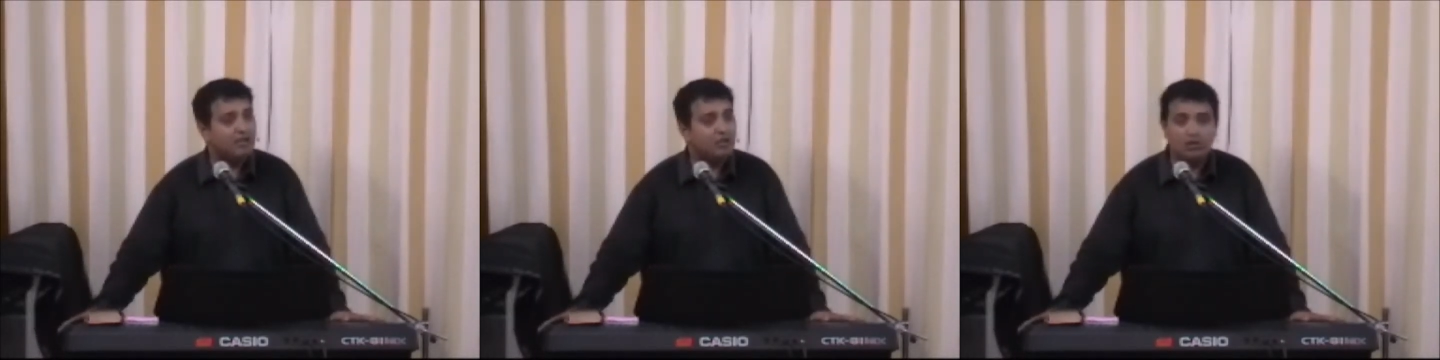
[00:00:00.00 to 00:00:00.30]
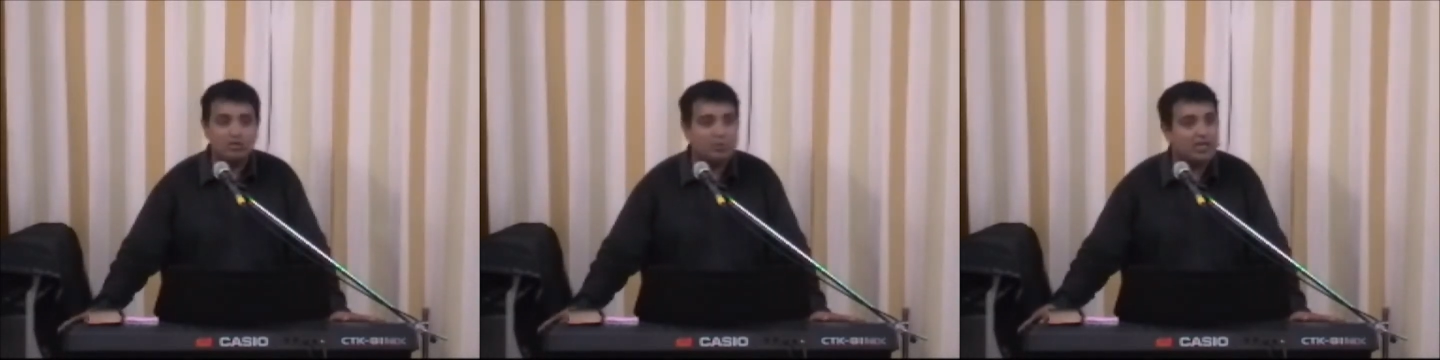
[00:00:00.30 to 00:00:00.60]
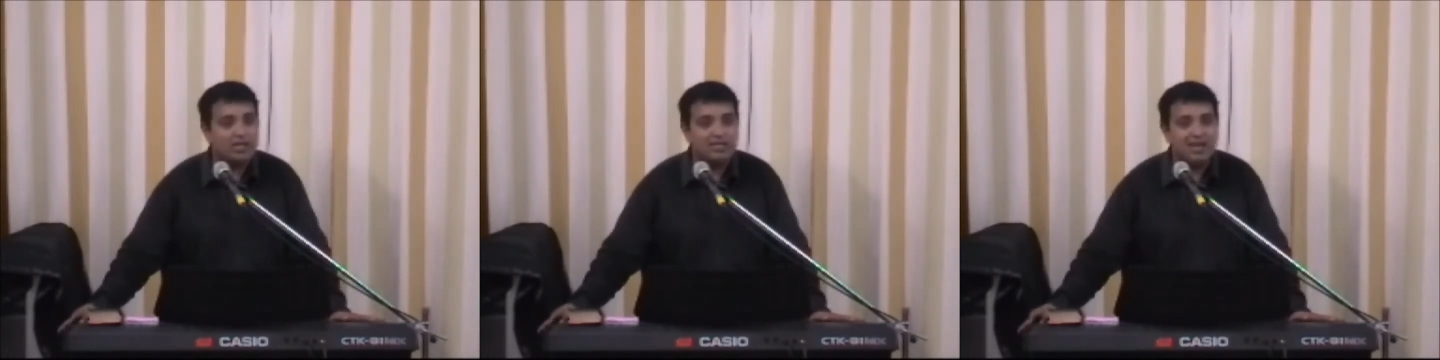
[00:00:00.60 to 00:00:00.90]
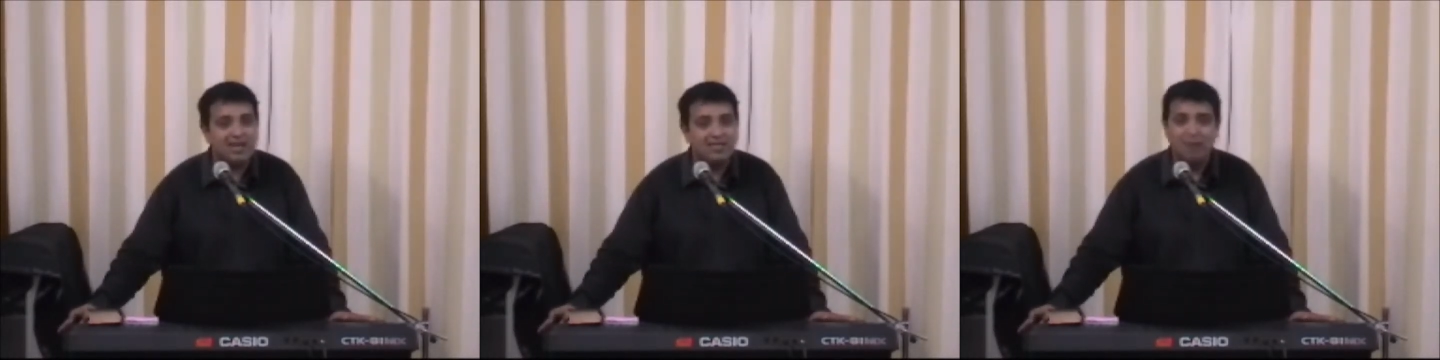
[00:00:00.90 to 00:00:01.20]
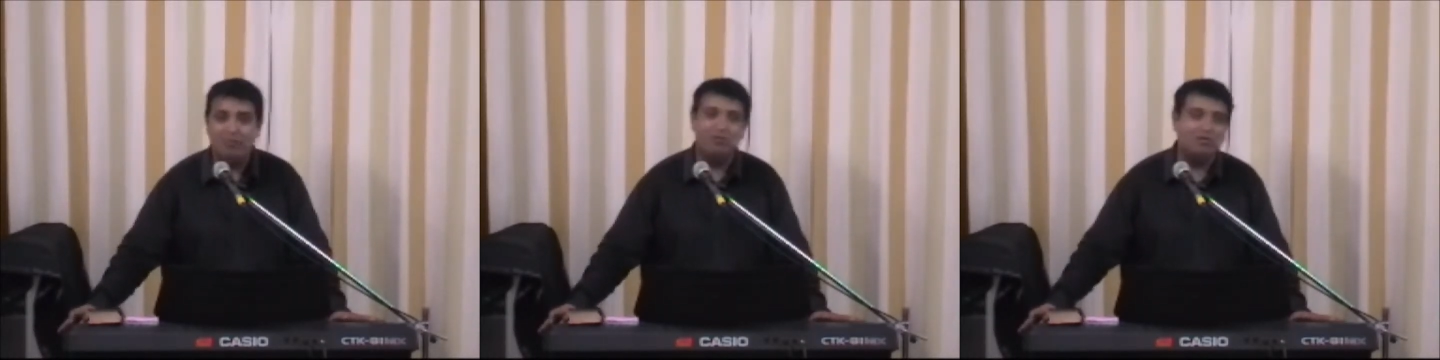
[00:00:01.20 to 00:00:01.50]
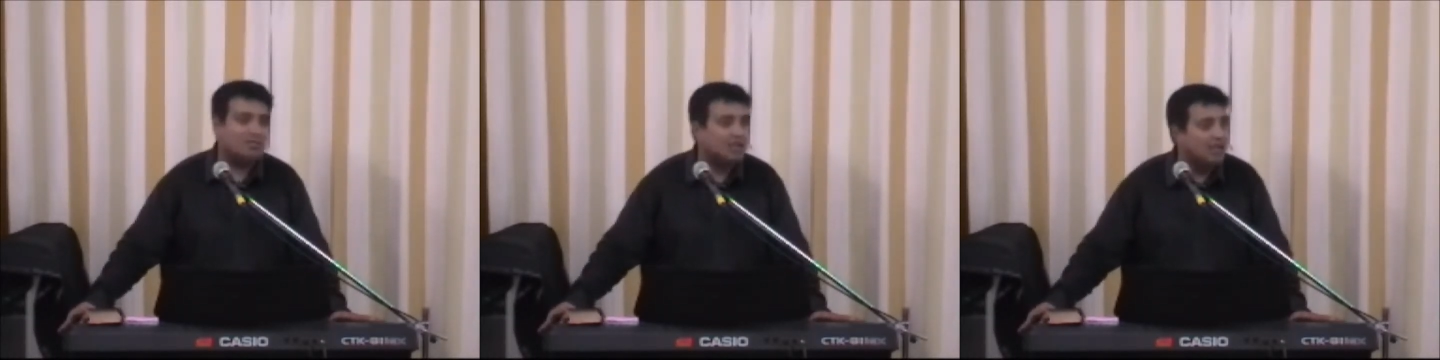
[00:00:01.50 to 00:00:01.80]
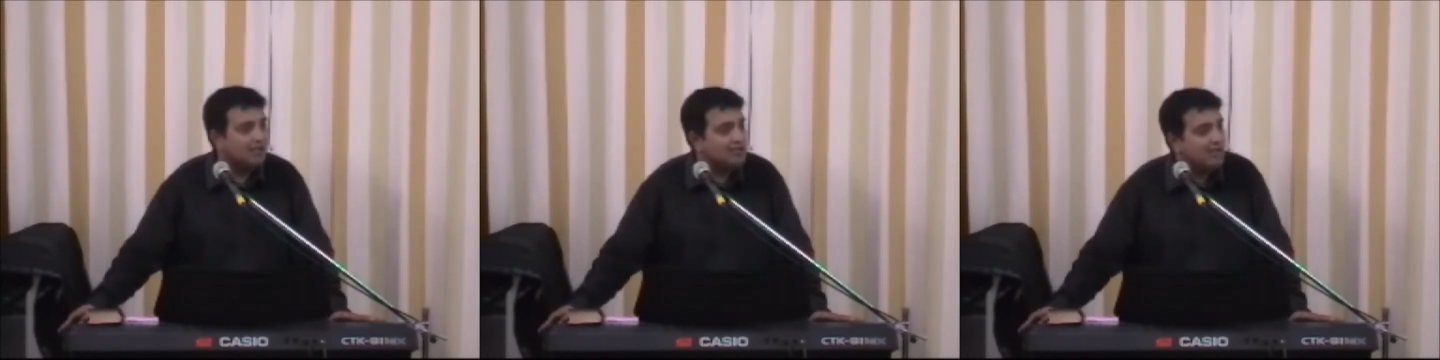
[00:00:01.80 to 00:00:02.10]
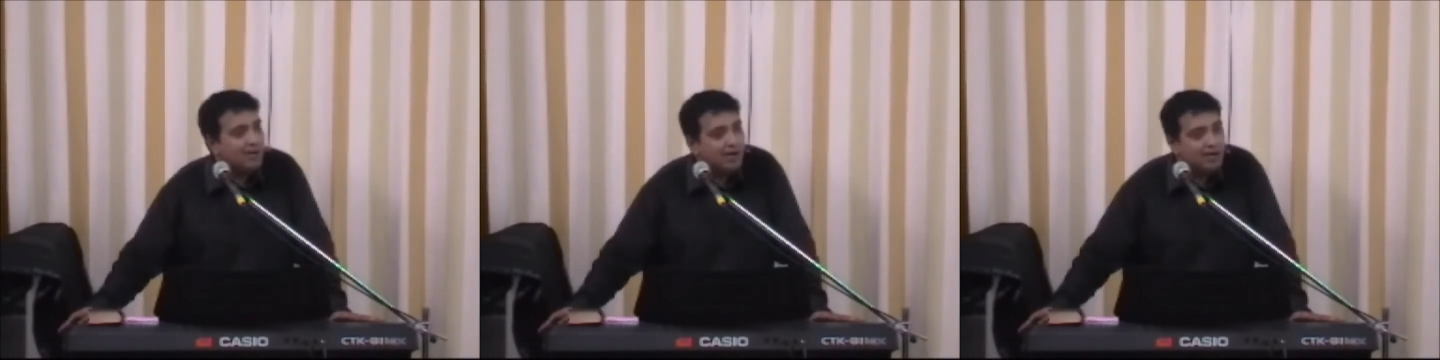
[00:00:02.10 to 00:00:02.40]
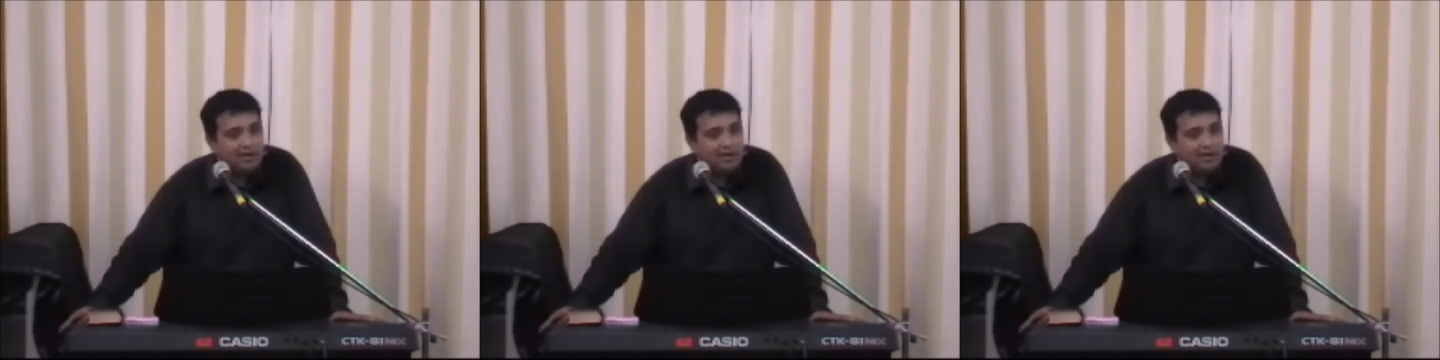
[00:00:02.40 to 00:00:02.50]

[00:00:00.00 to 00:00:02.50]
You don't speak in tongues, but we still love the same God.